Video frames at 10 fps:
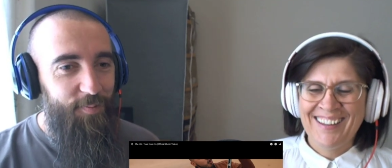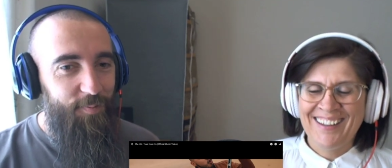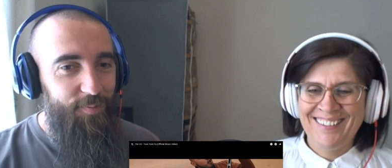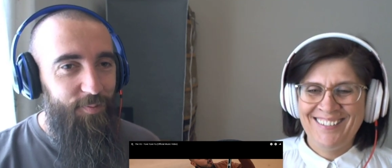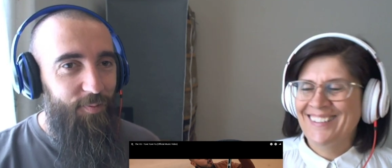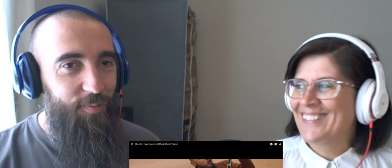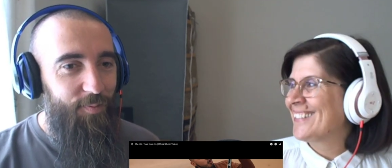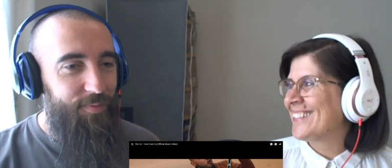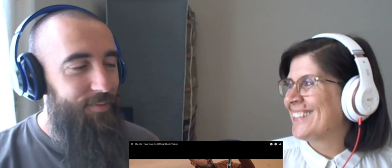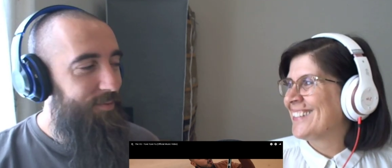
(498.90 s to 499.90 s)
Speaker 1: I think.
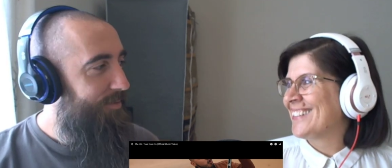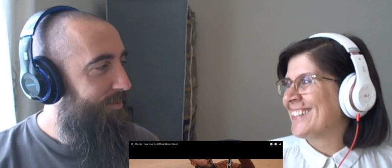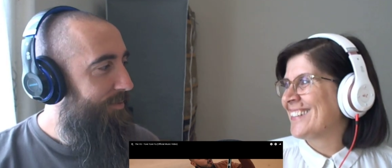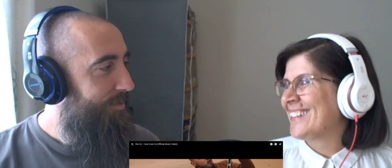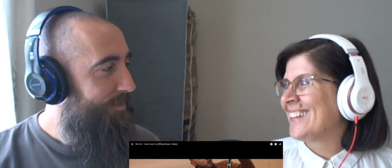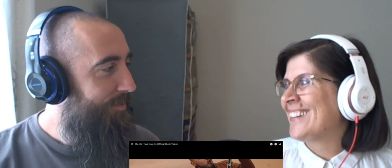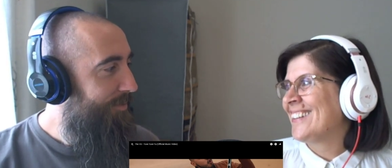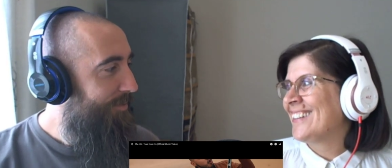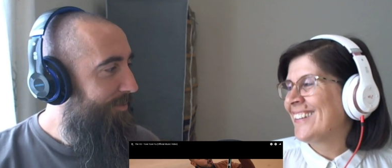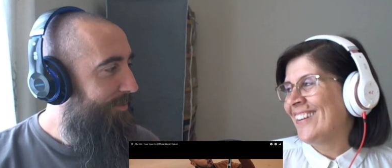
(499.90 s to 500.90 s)
Hmm?
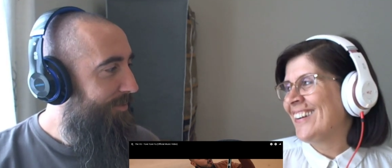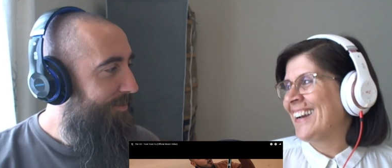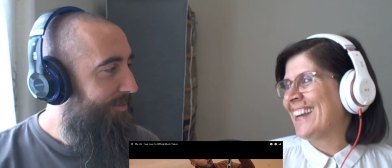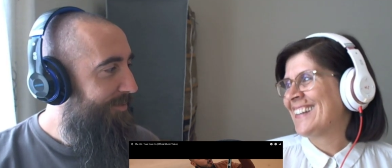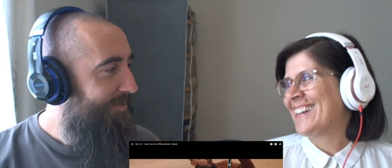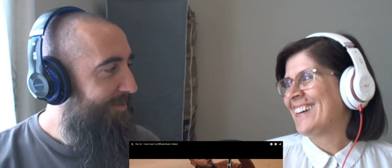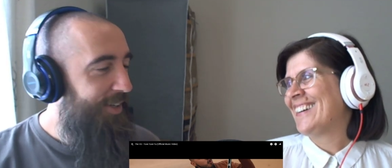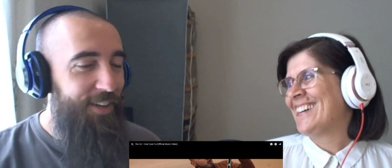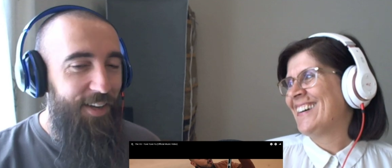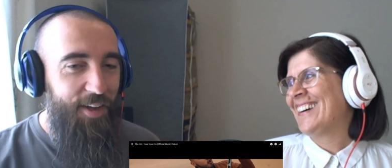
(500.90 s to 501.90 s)
Okay.
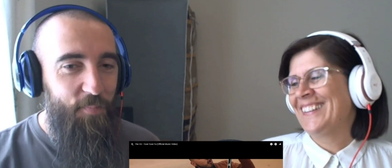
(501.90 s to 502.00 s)
Okay.